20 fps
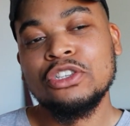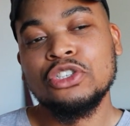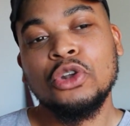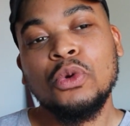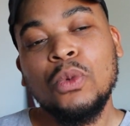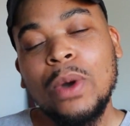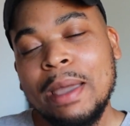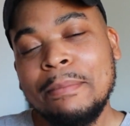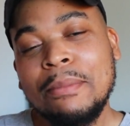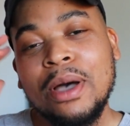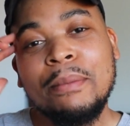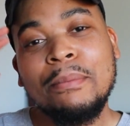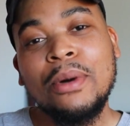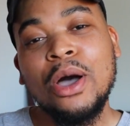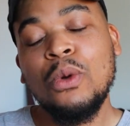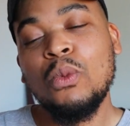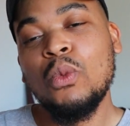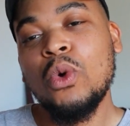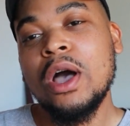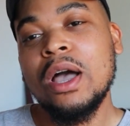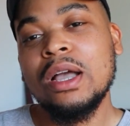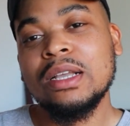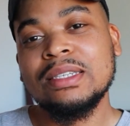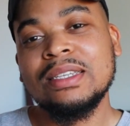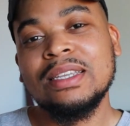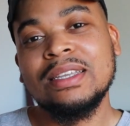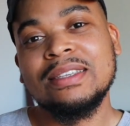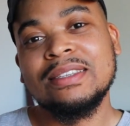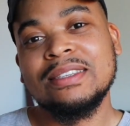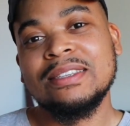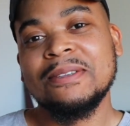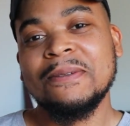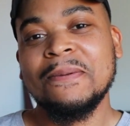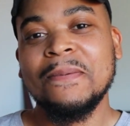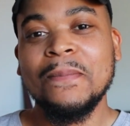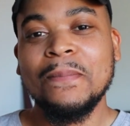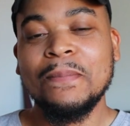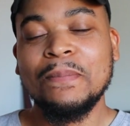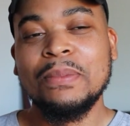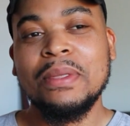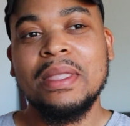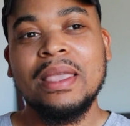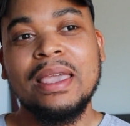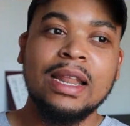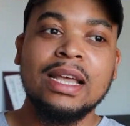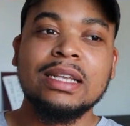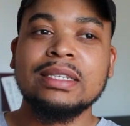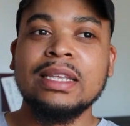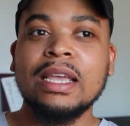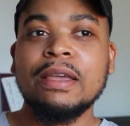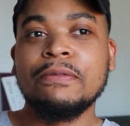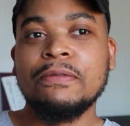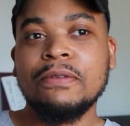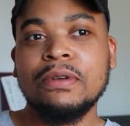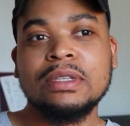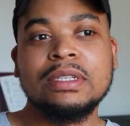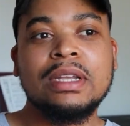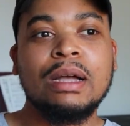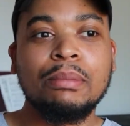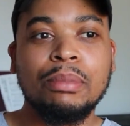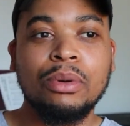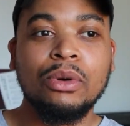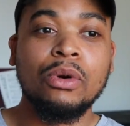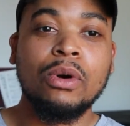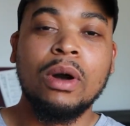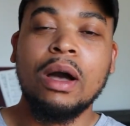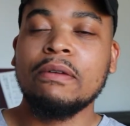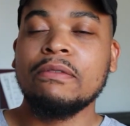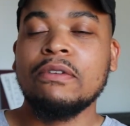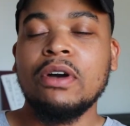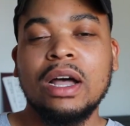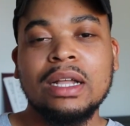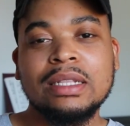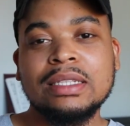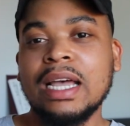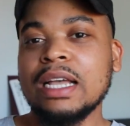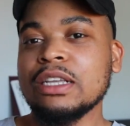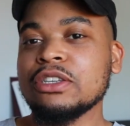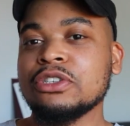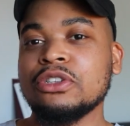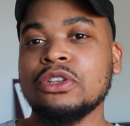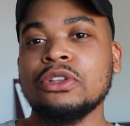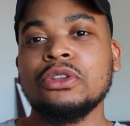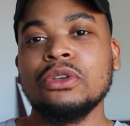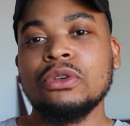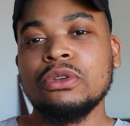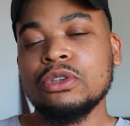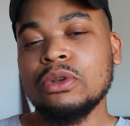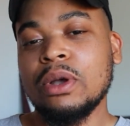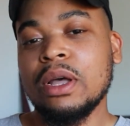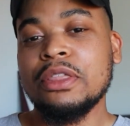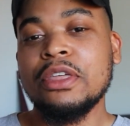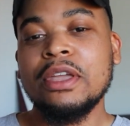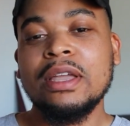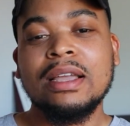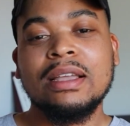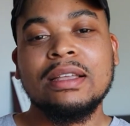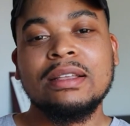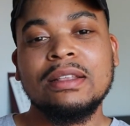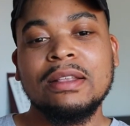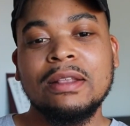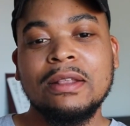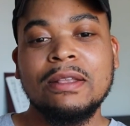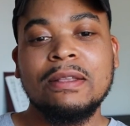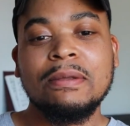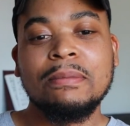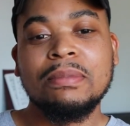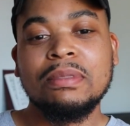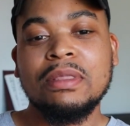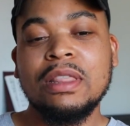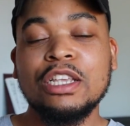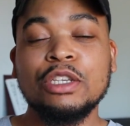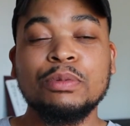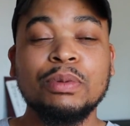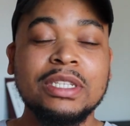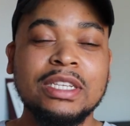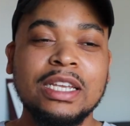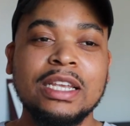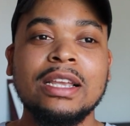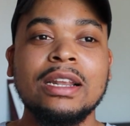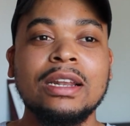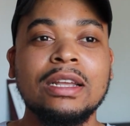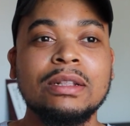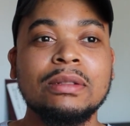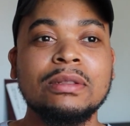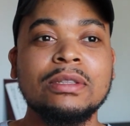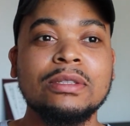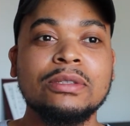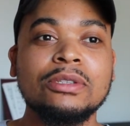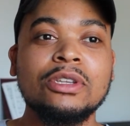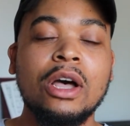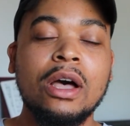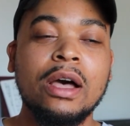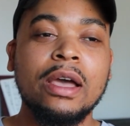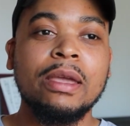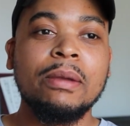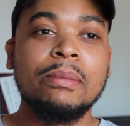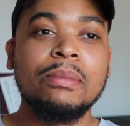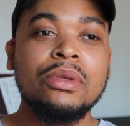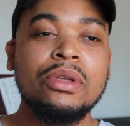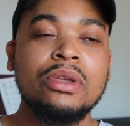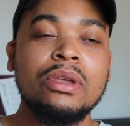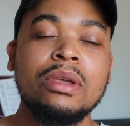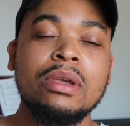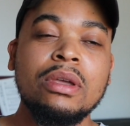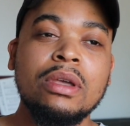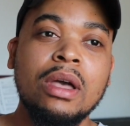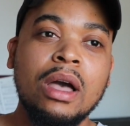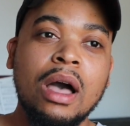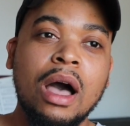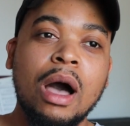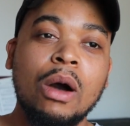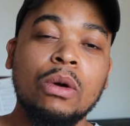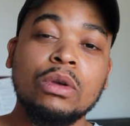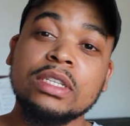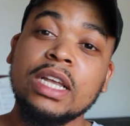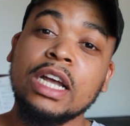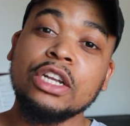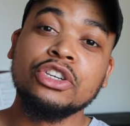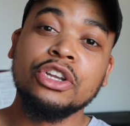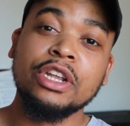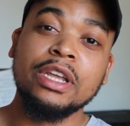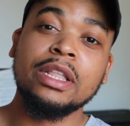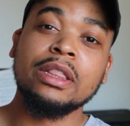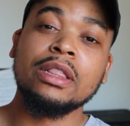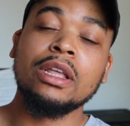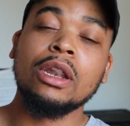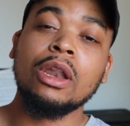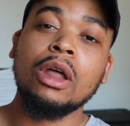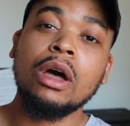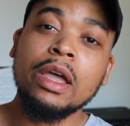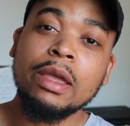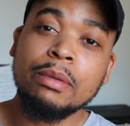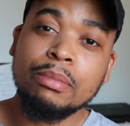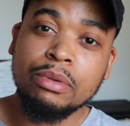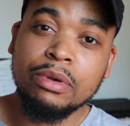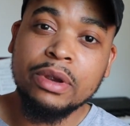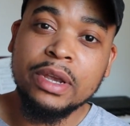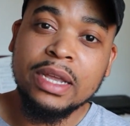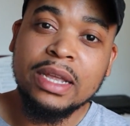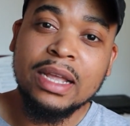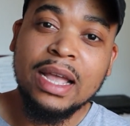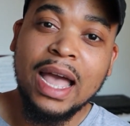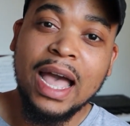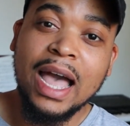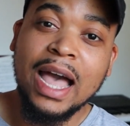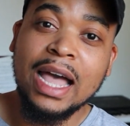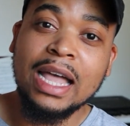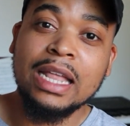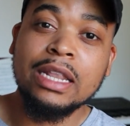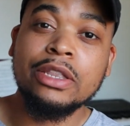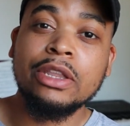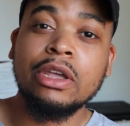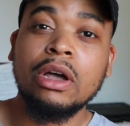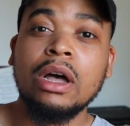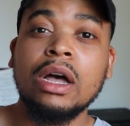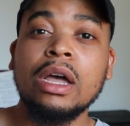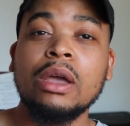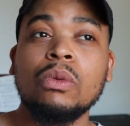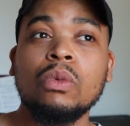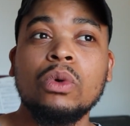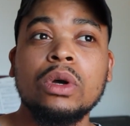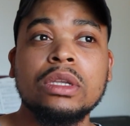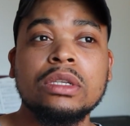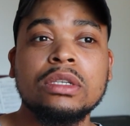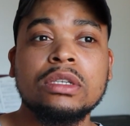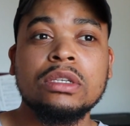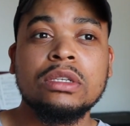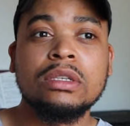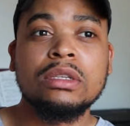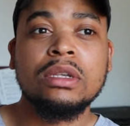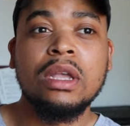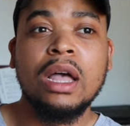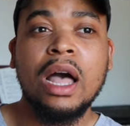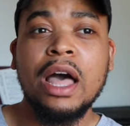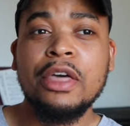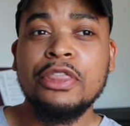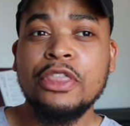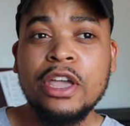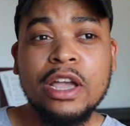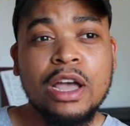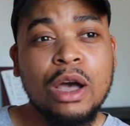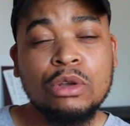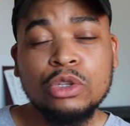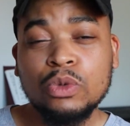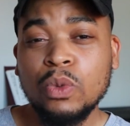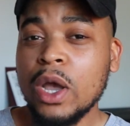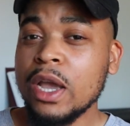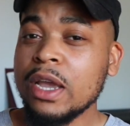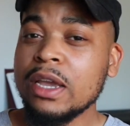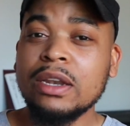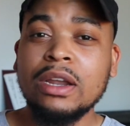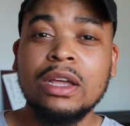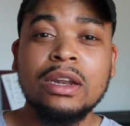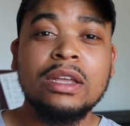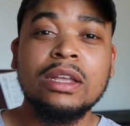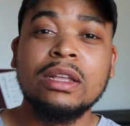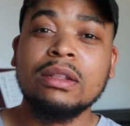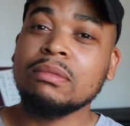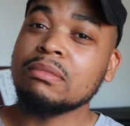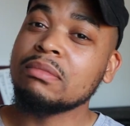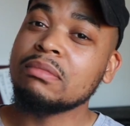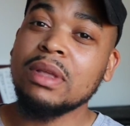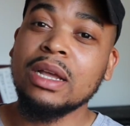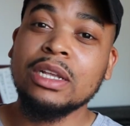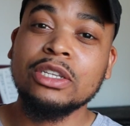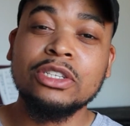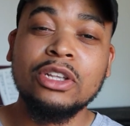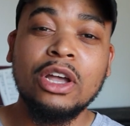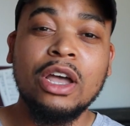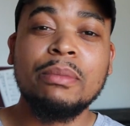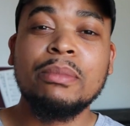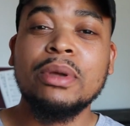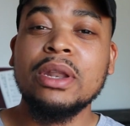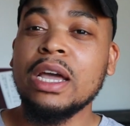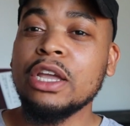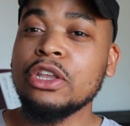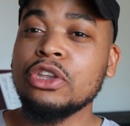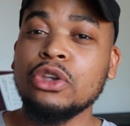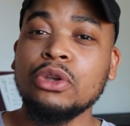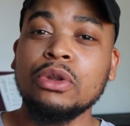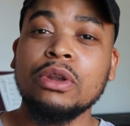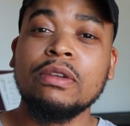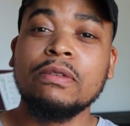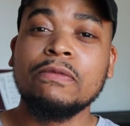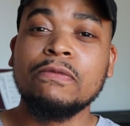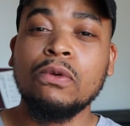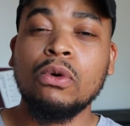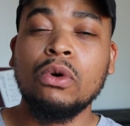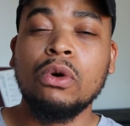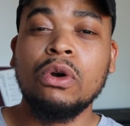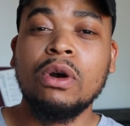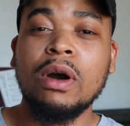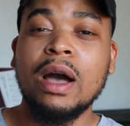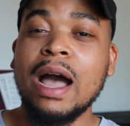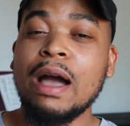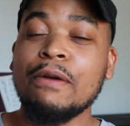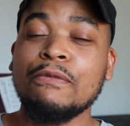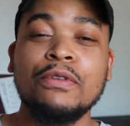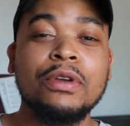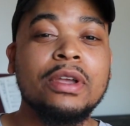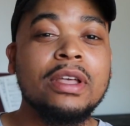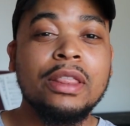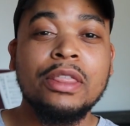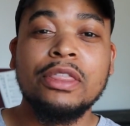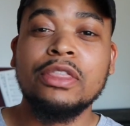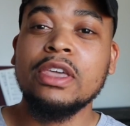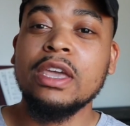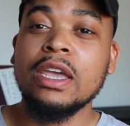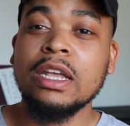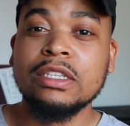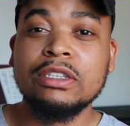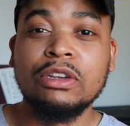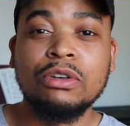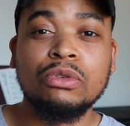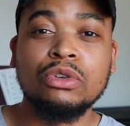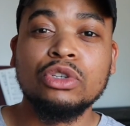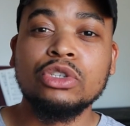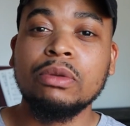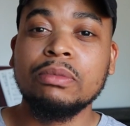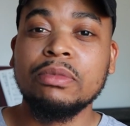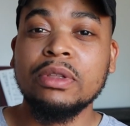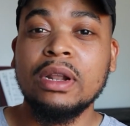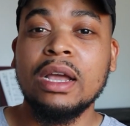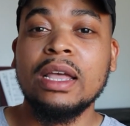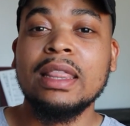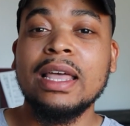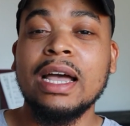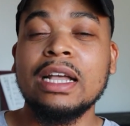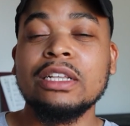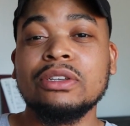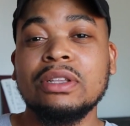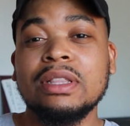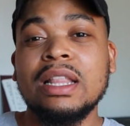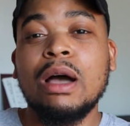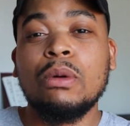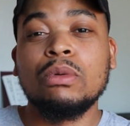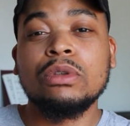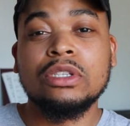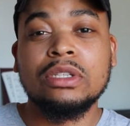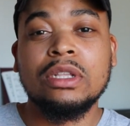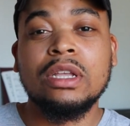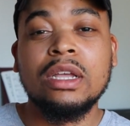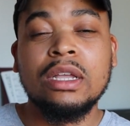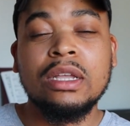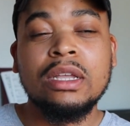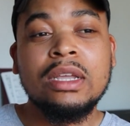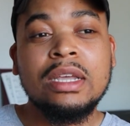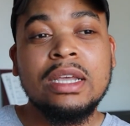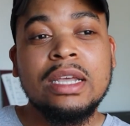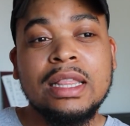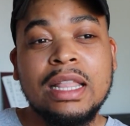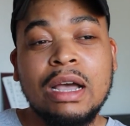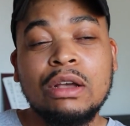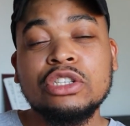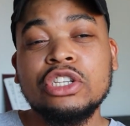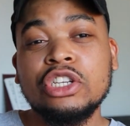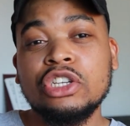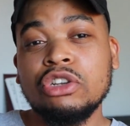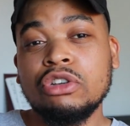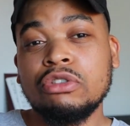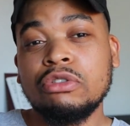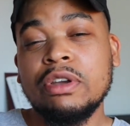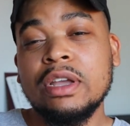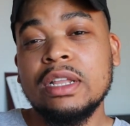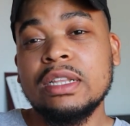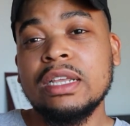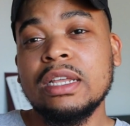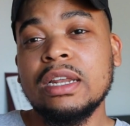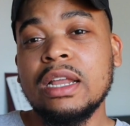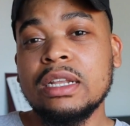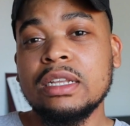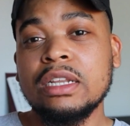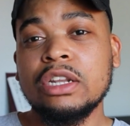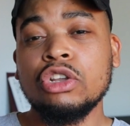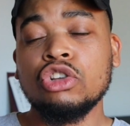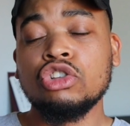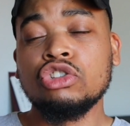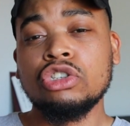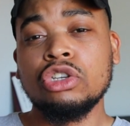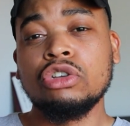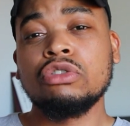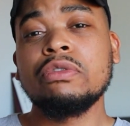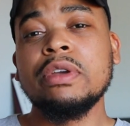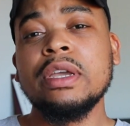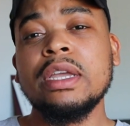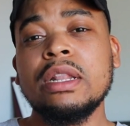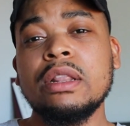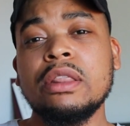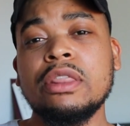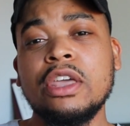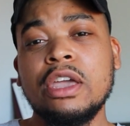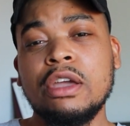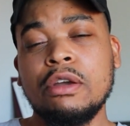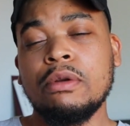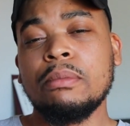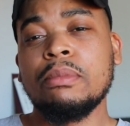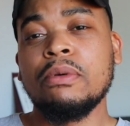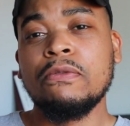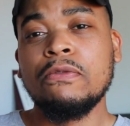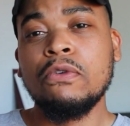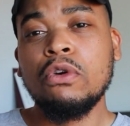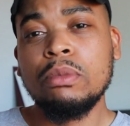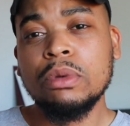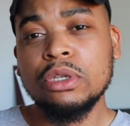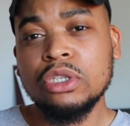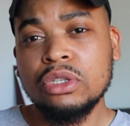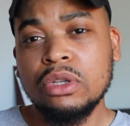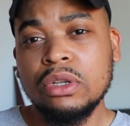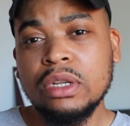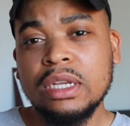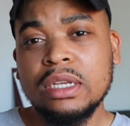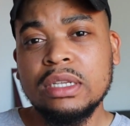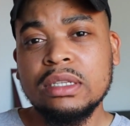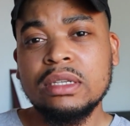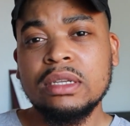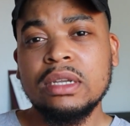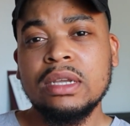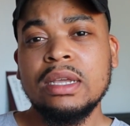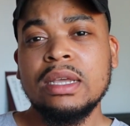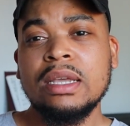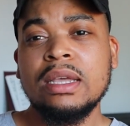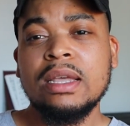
so the way my mind works is let's say for example I've got a task to do so I think uh, this particular time I was actually in the library and I was, I think I was working on a assignment at uni for African theatre or something like that. So that was the that was the degree I did. I did a degree in theatre and performance studies,